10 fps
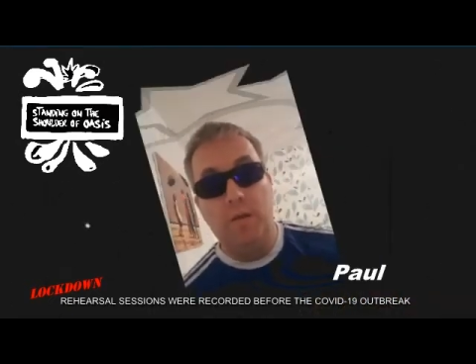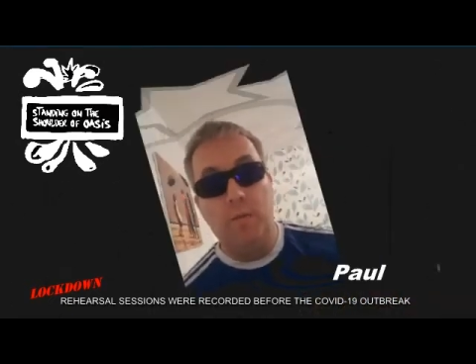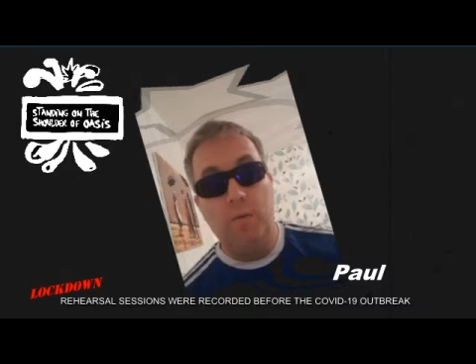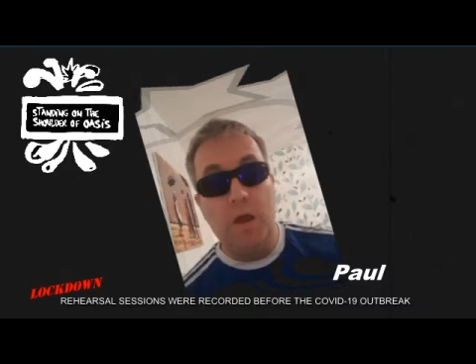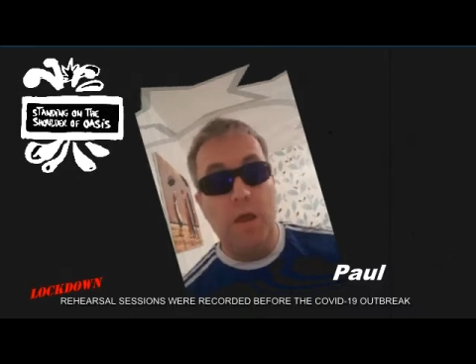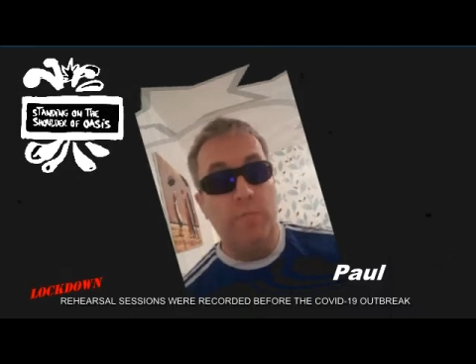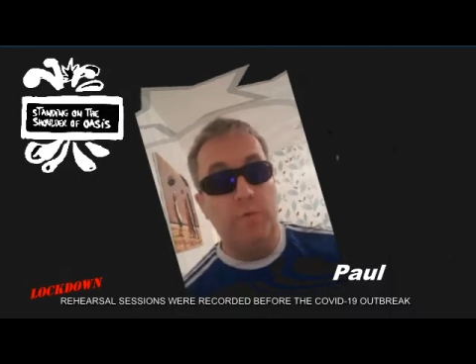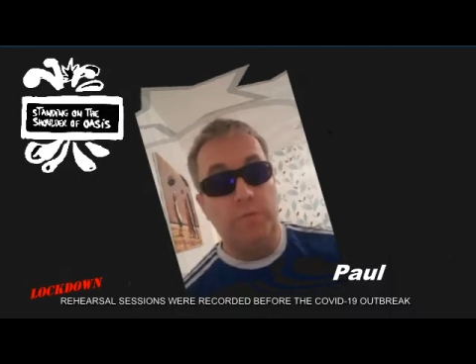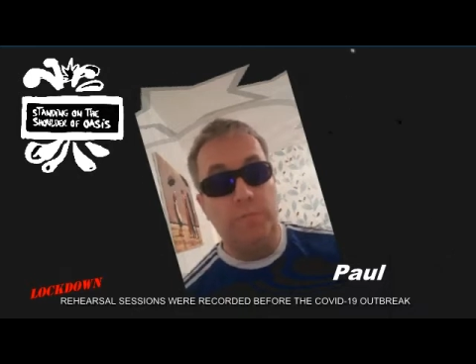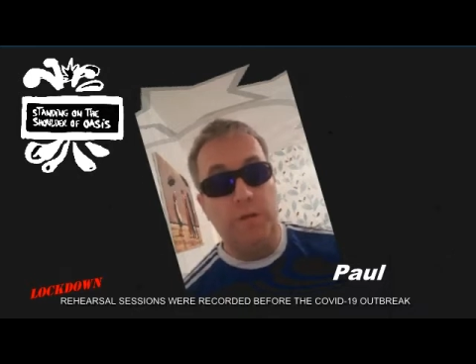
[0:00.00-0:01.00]
We're not
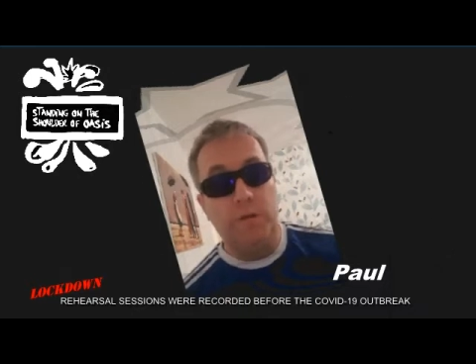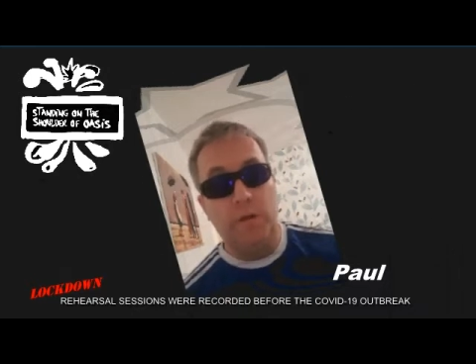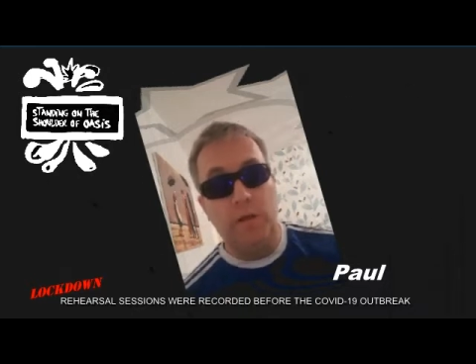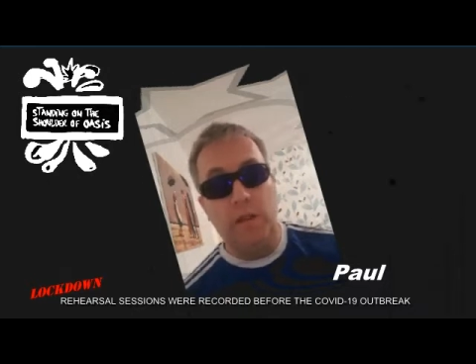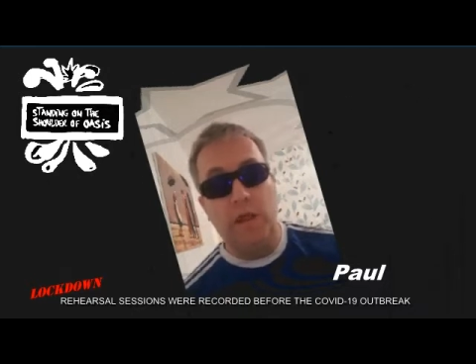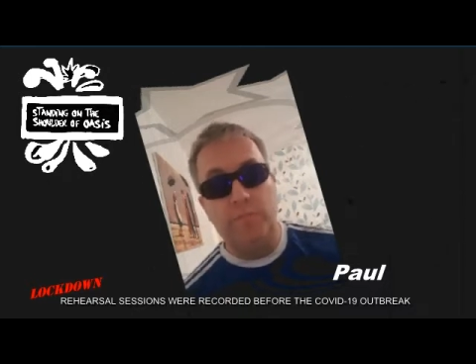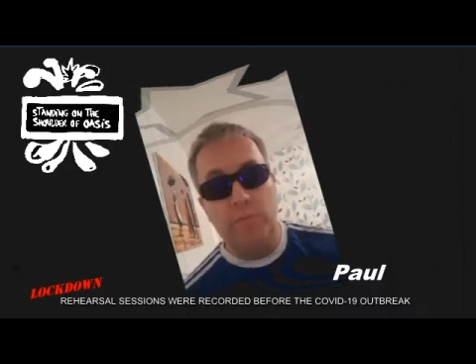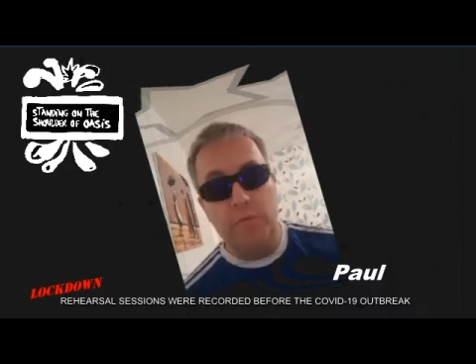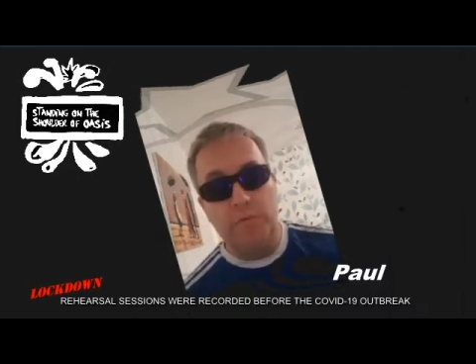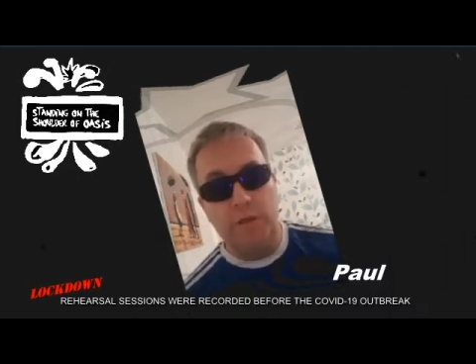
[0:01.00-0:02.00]
able to bring on any live
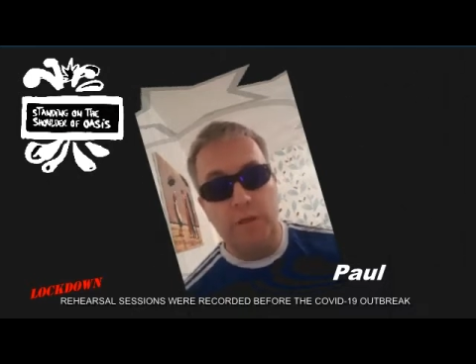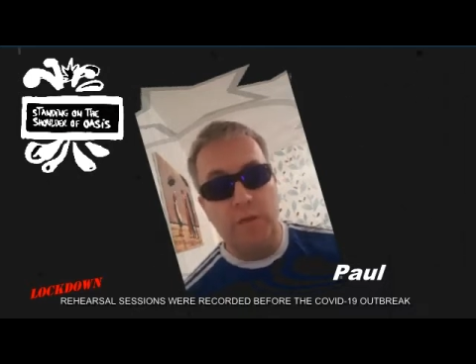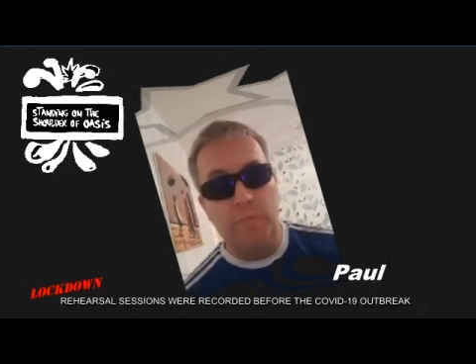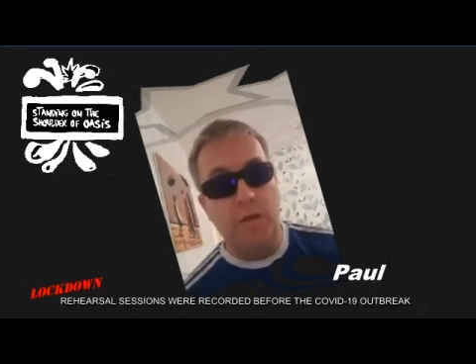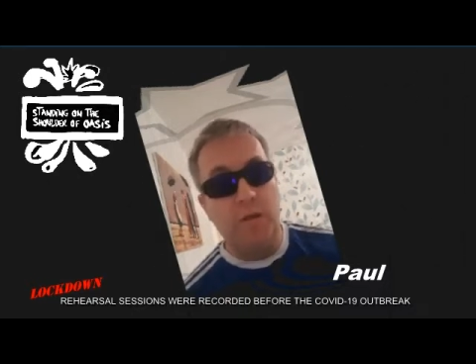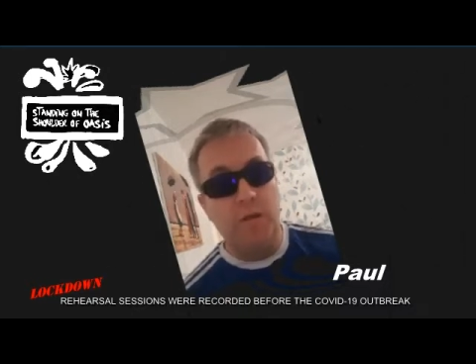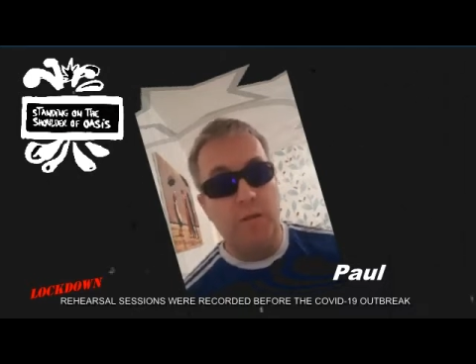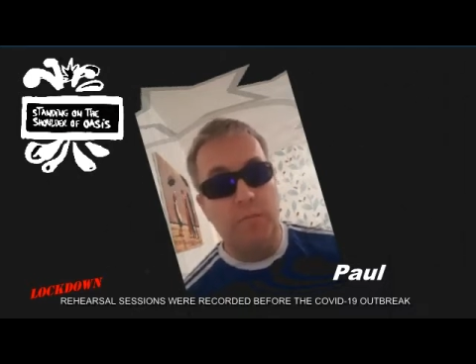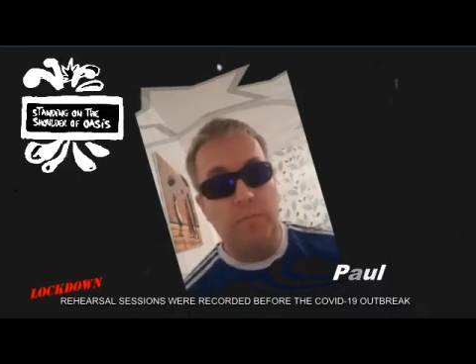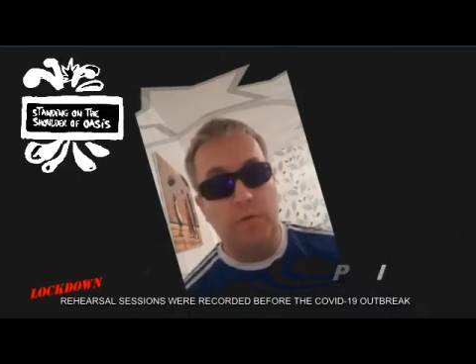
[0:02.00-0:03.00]
music at the minute
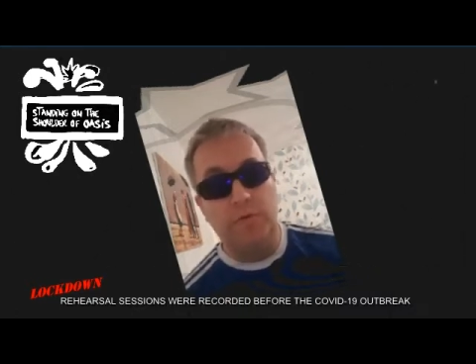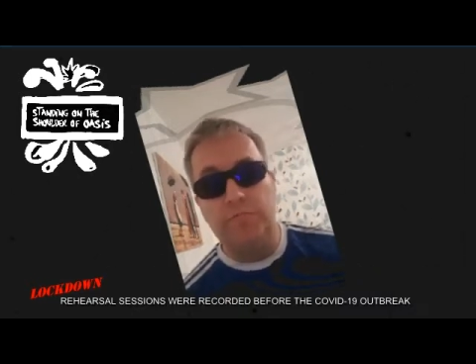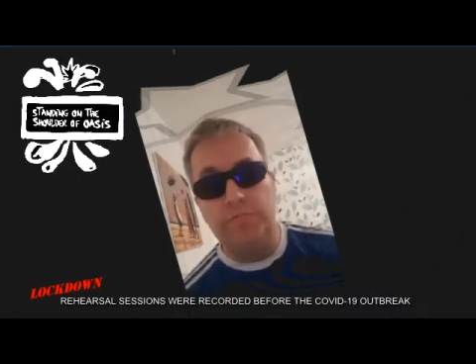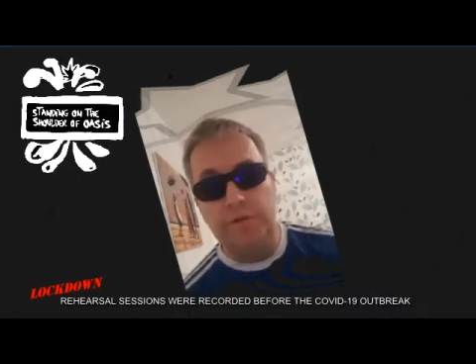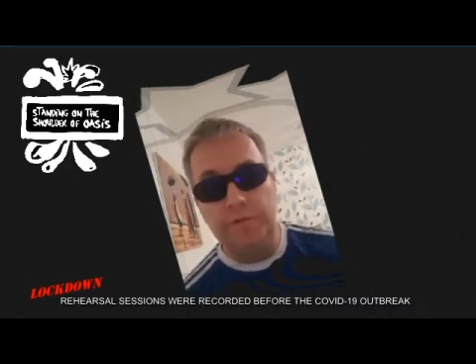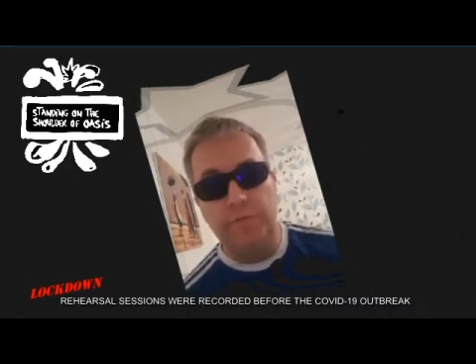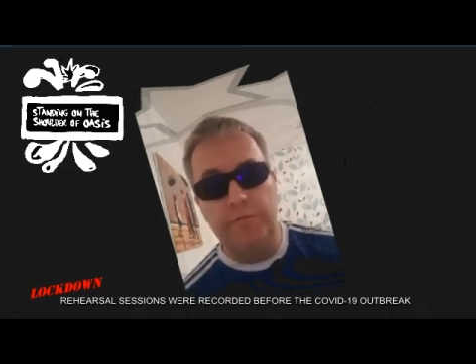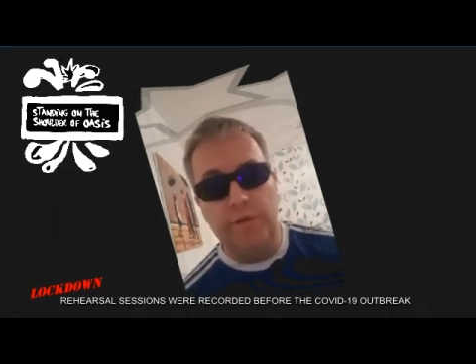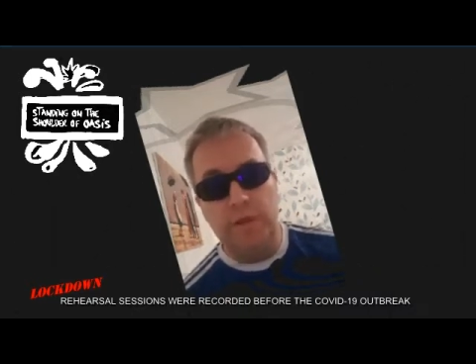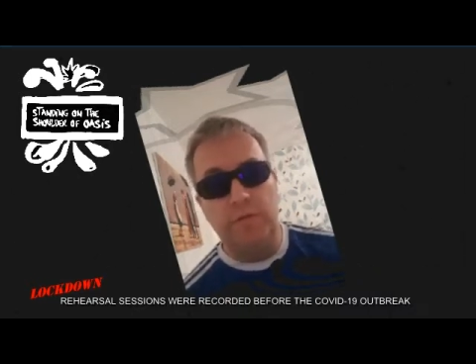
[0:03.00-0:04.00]
because of recent
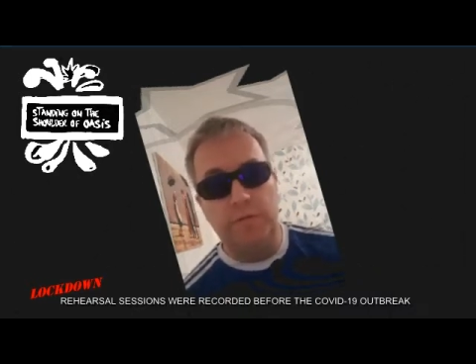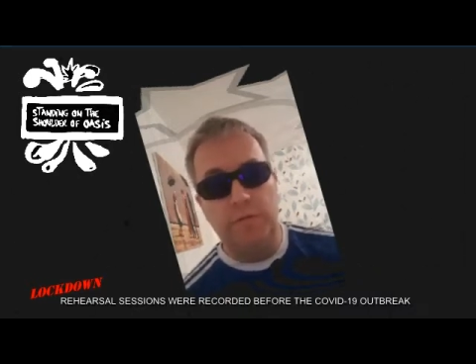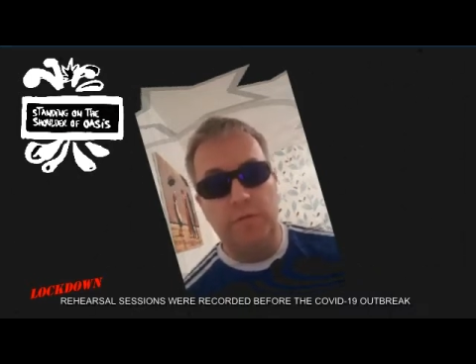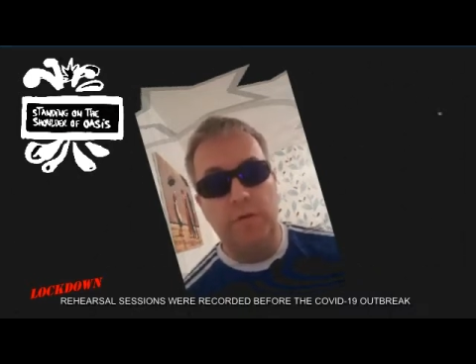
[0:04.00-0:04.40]
events,